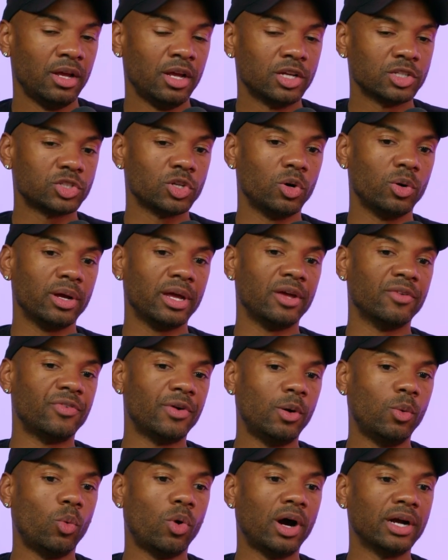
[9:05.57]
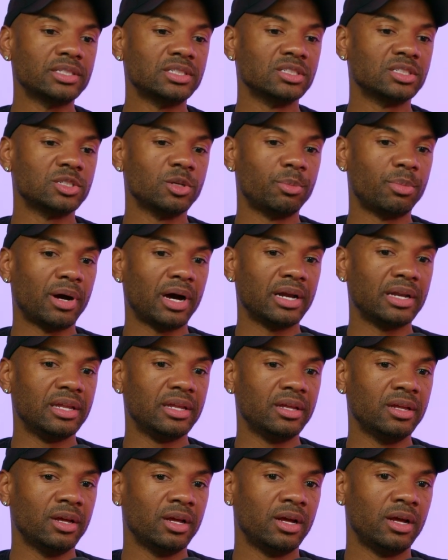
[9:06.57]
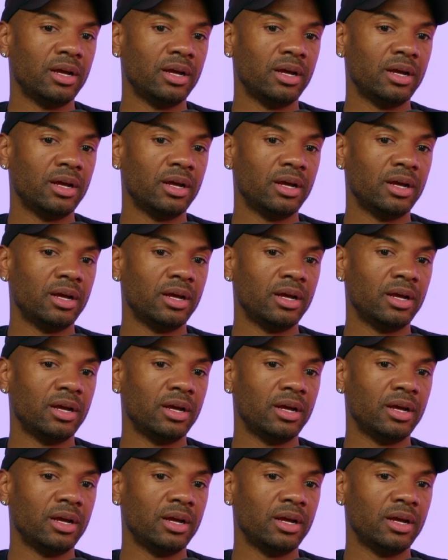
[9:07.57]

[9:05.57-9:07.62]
So if I'm watching somebody,